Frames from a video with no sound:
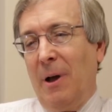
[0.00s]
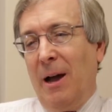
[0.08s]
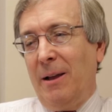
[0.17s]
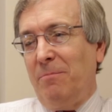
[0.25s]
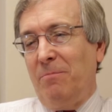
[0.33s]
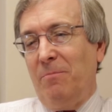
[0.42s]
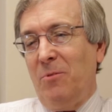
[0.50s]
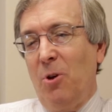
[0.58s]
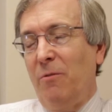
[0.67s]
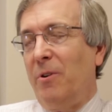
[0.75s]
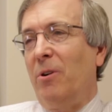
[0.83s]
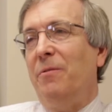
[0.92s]
I
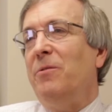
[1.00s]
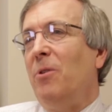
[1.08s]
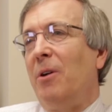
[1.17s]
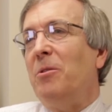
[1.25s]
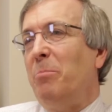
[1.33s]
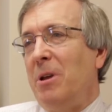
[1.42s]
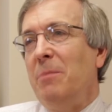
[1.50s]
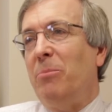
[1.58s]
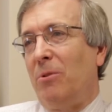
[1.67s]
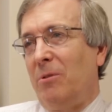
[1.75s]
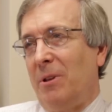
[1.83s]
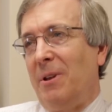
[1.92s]
know very few other
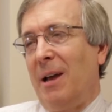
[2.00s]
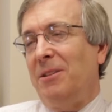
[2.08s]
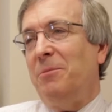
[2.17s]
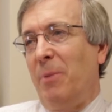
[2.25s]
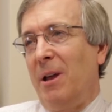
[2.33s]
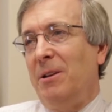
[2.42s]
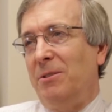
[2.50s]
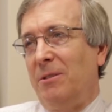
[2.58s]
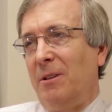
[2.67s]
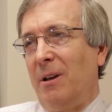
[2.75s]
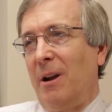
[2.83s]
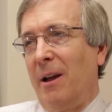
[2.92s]
people in that space
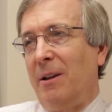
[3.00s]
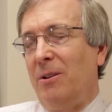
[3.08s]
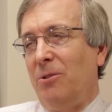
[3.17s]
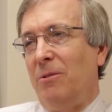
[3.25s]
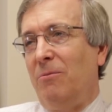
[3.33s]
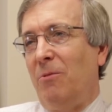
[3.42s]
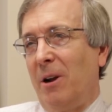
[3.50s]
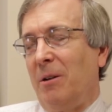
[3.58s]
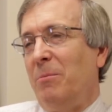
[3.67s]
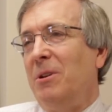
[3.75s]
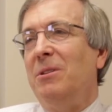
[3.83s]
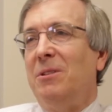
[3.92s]
that I could
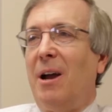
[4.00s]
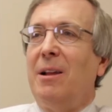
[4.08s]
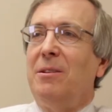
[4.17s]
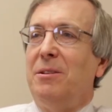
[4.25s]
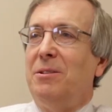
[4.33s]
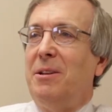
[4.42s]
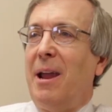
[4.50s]
recommend as highly as